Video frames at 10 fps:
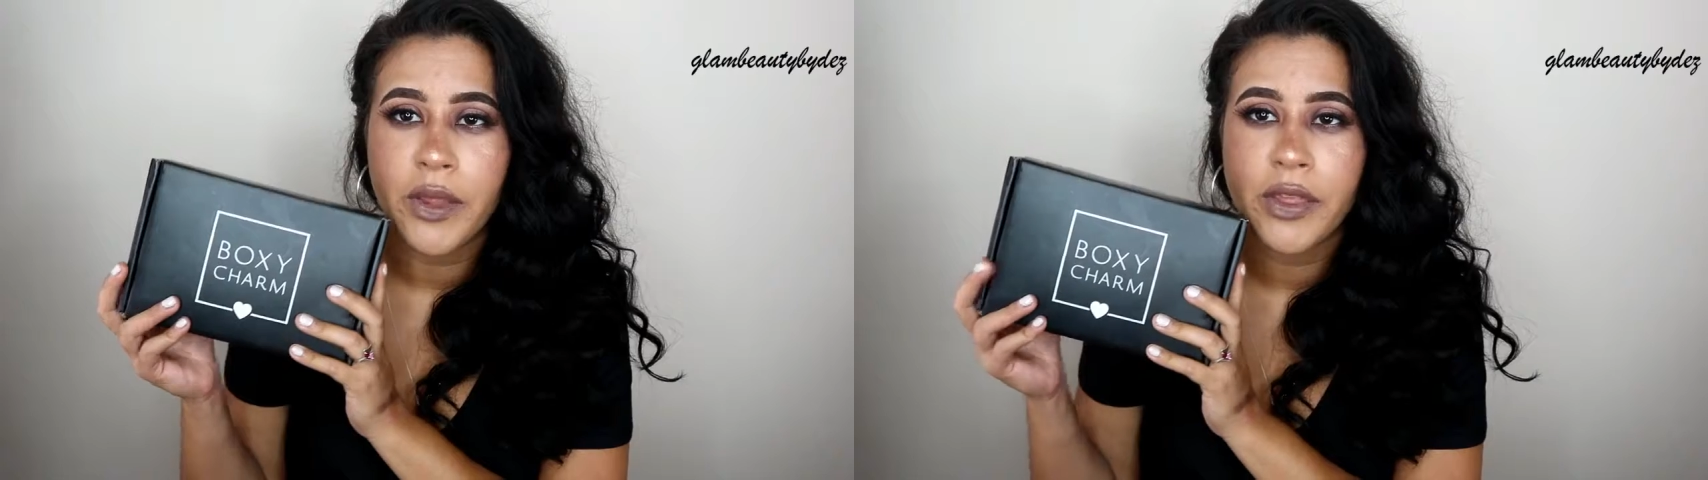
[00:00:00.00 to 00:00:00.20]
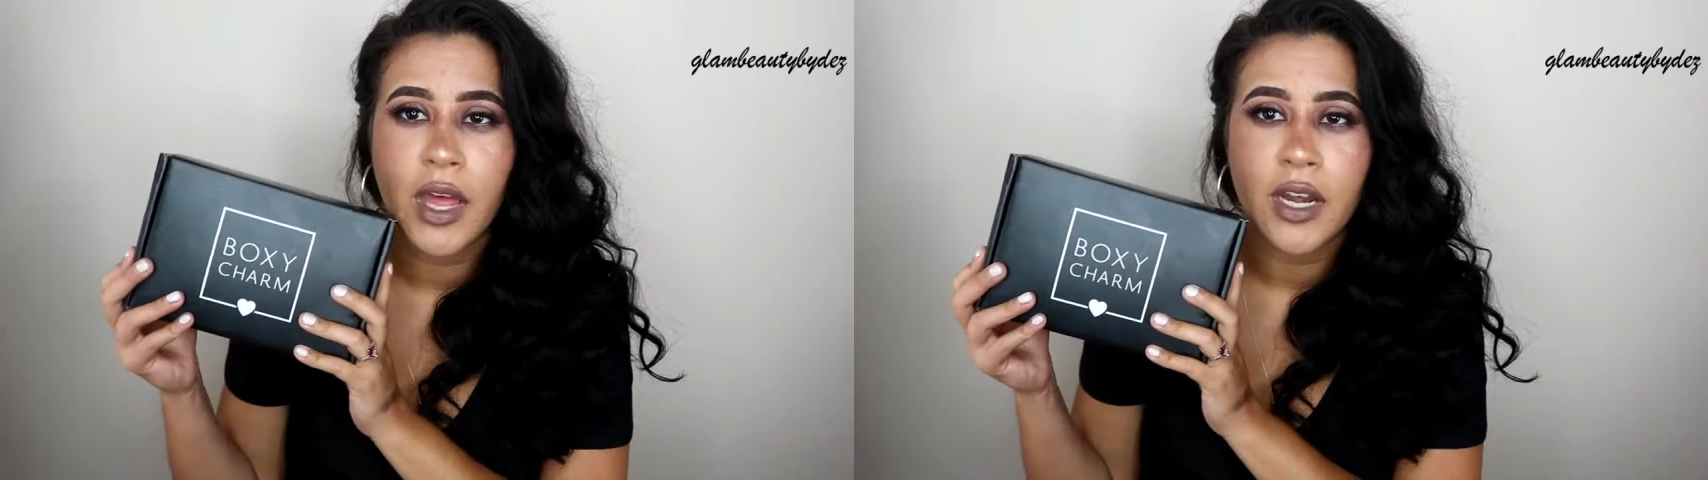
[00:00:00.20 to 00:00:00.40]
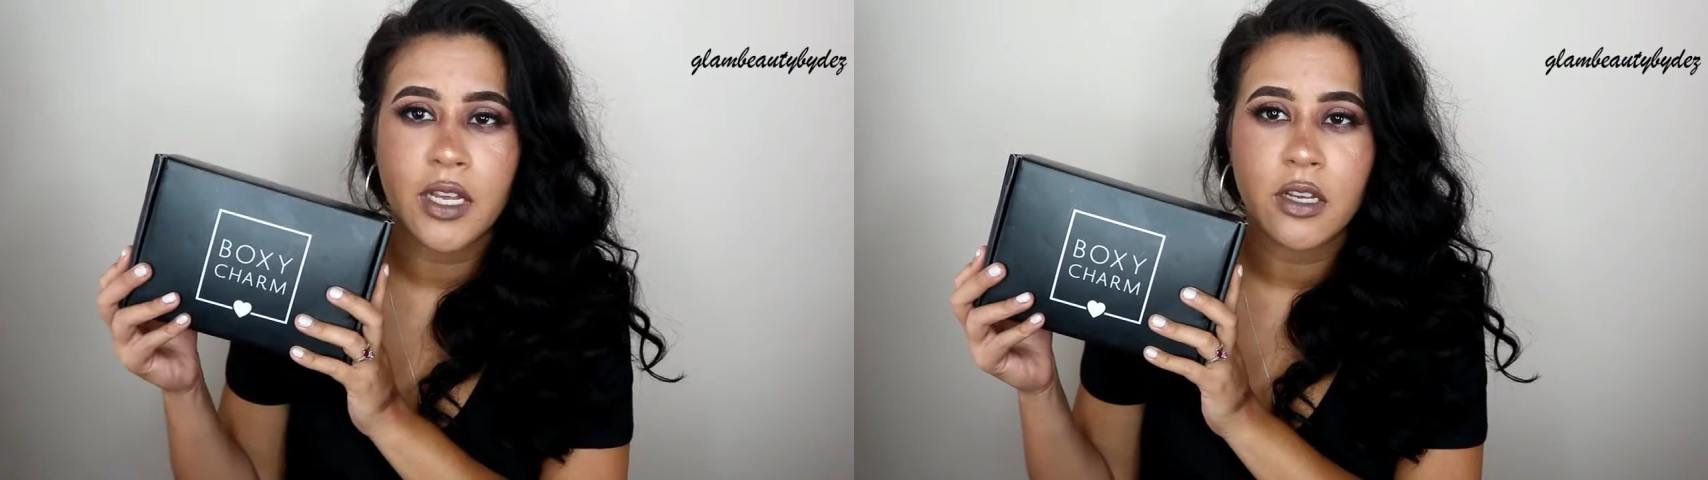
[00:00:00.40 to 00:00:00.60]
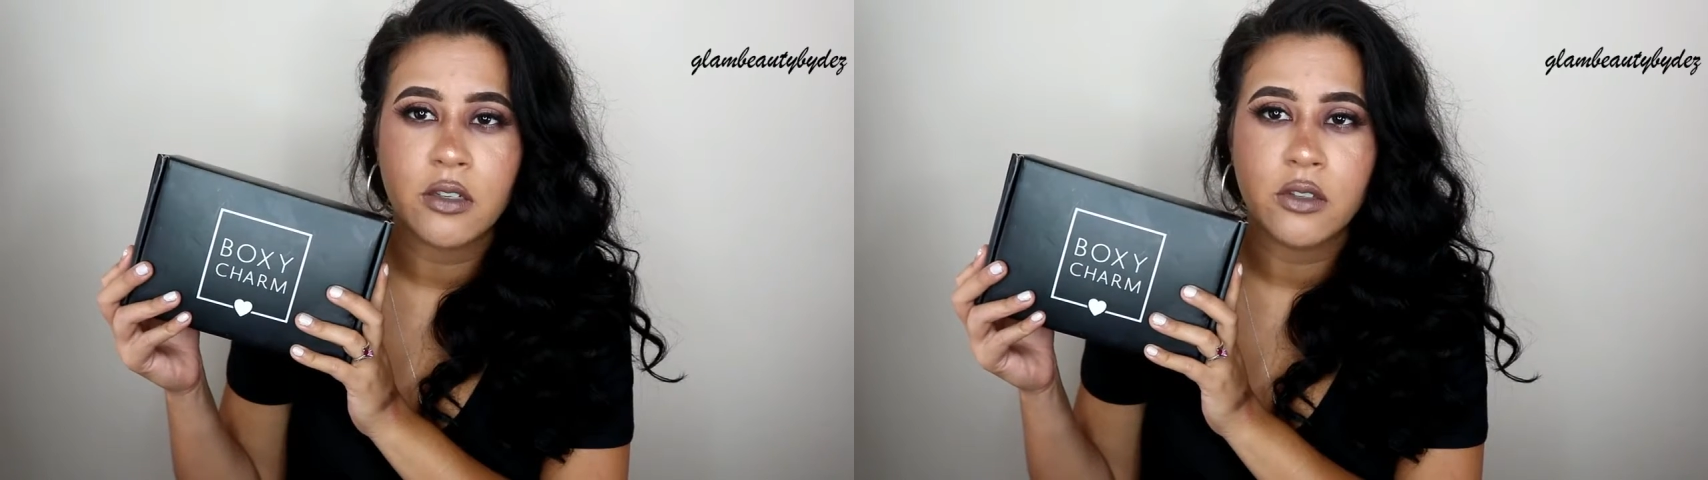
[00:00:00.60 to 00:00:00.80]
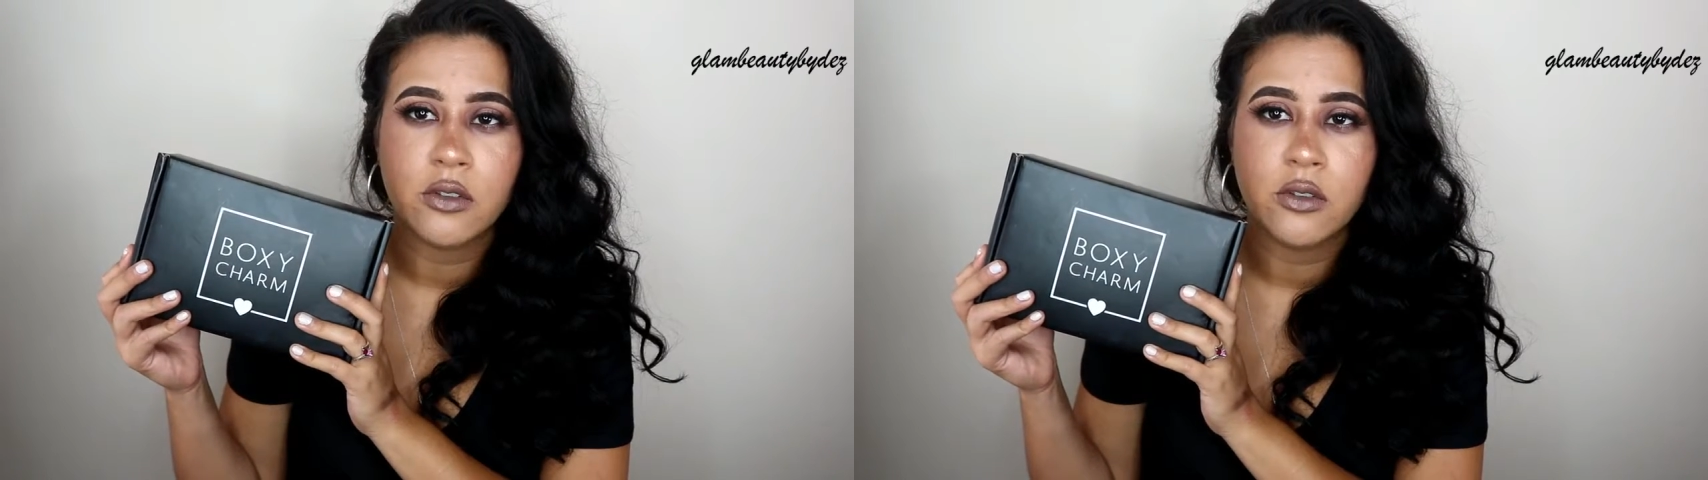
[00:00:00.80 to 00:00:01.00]

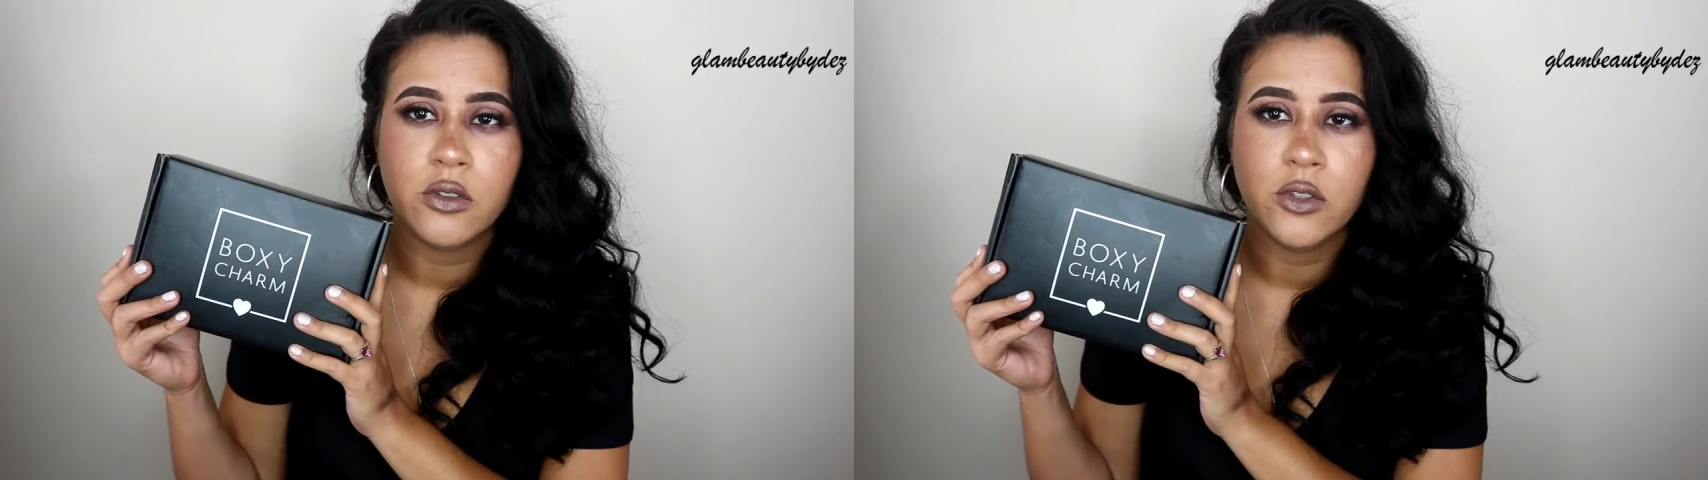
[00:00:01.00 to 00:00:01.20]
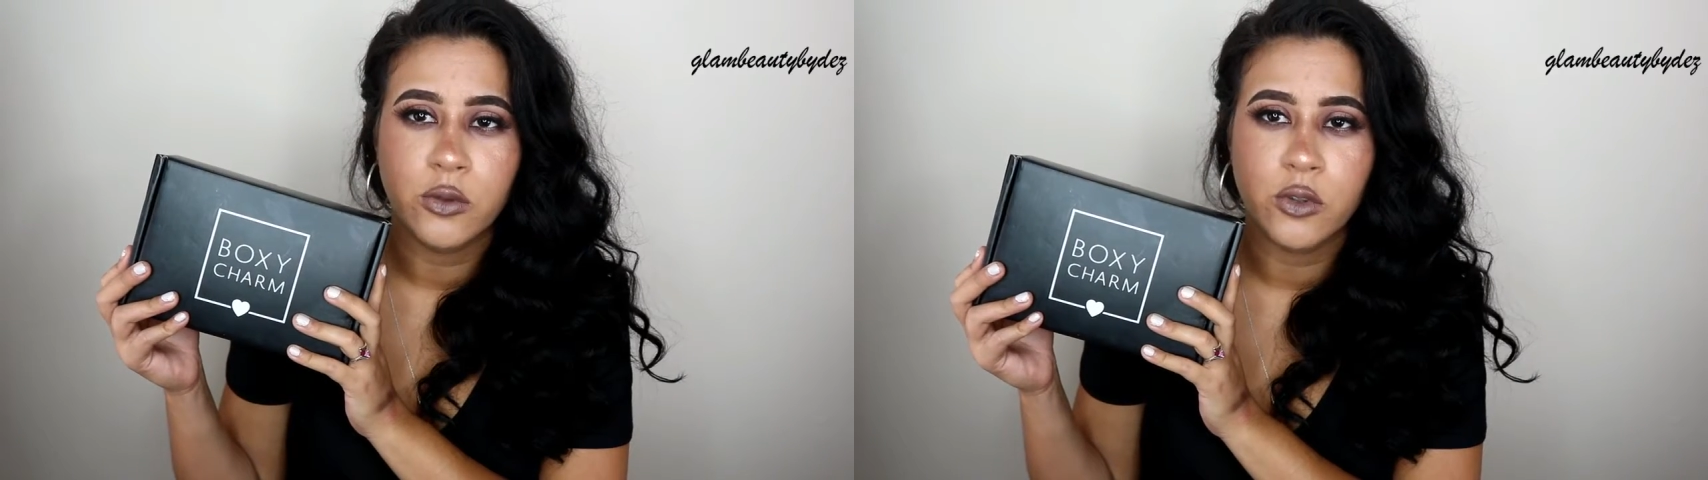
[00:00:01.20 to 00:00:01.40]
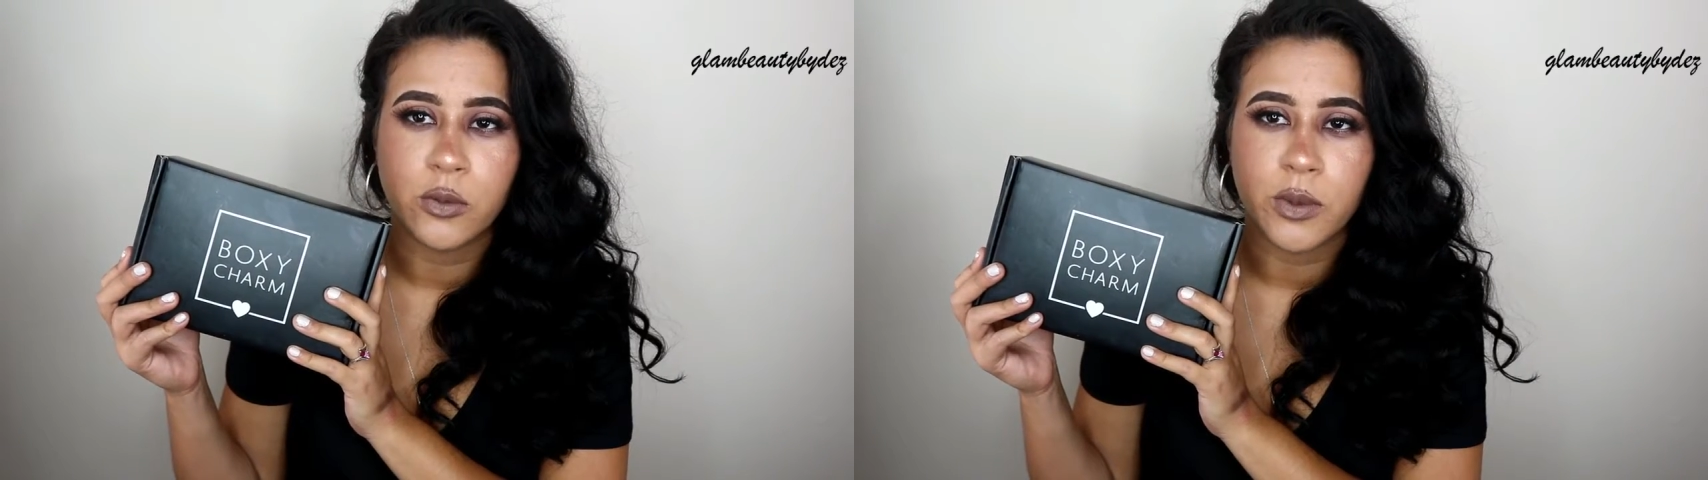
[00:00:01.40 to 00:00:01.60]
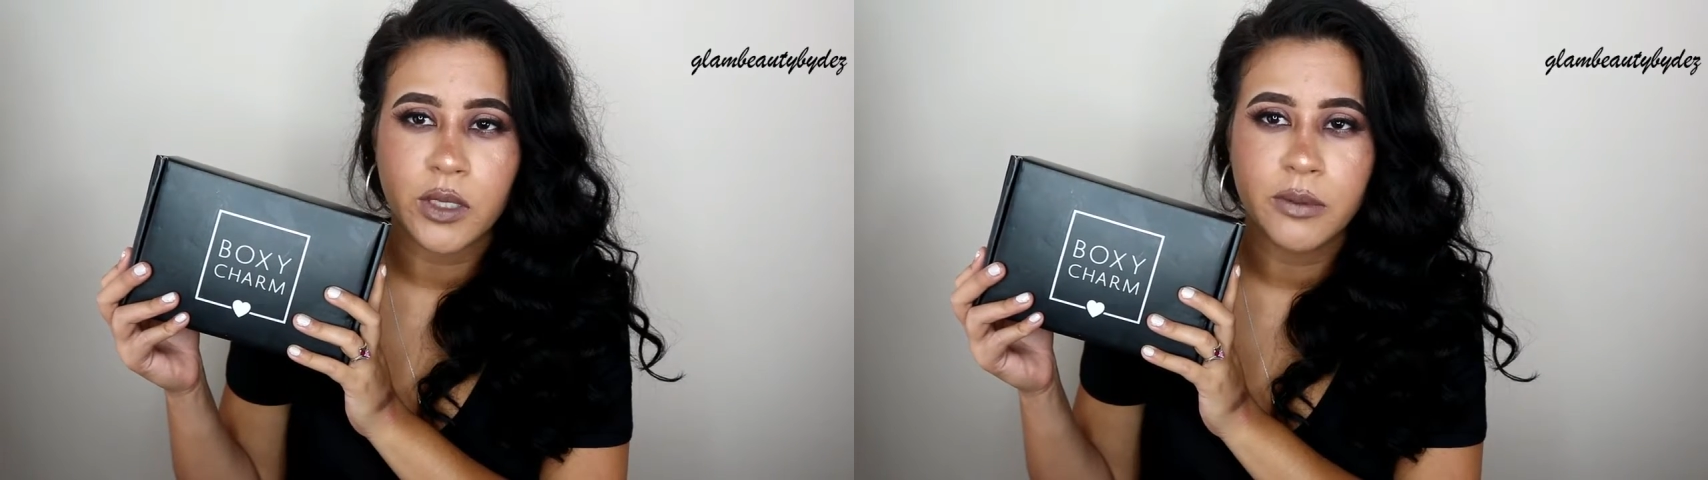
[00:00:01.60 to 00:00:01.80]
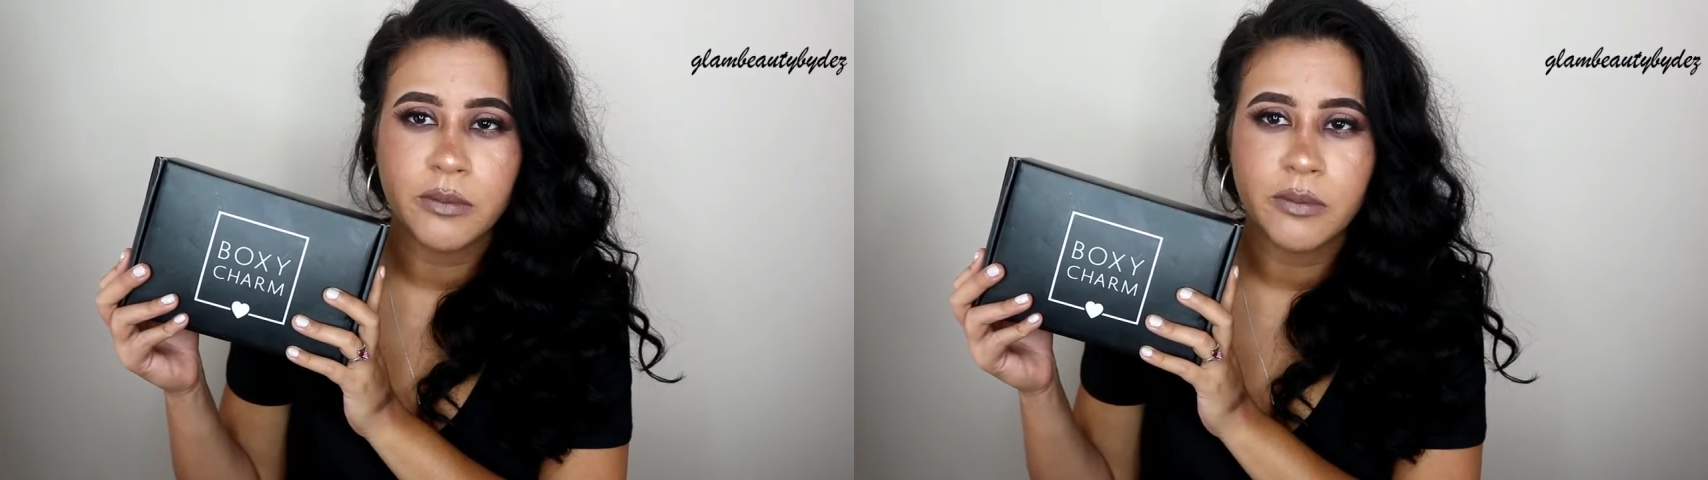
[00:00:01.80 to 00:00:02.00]
pathetic
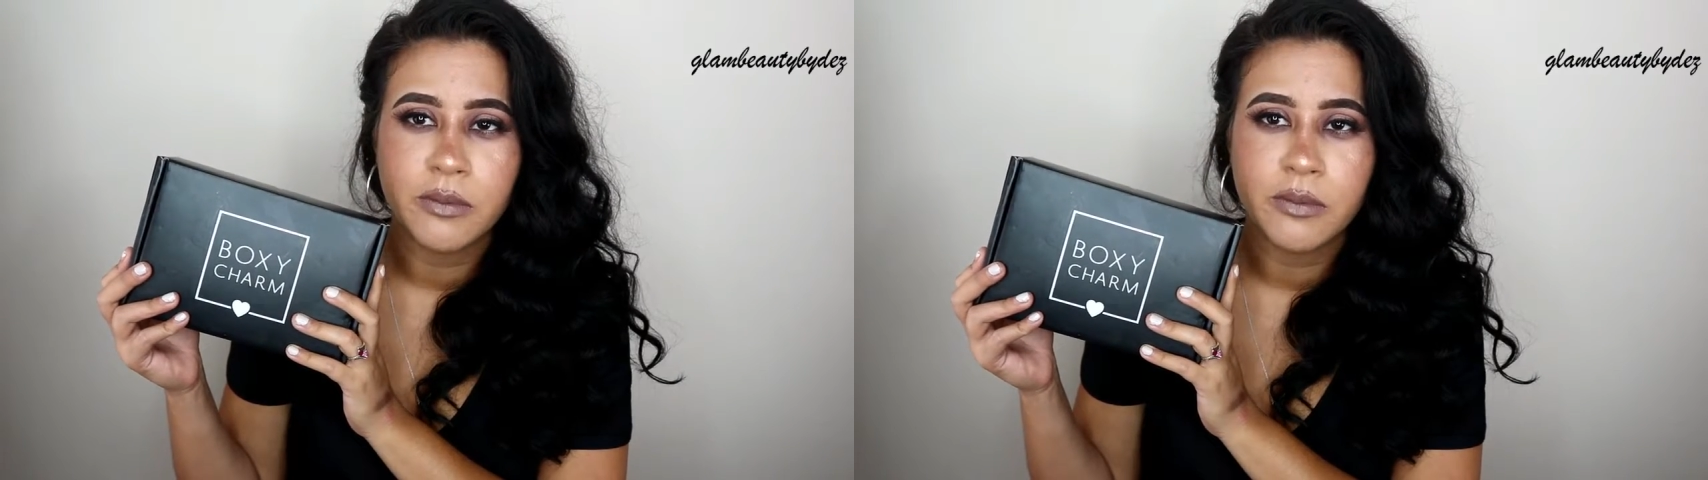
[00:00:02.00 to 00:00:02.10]
YouTuber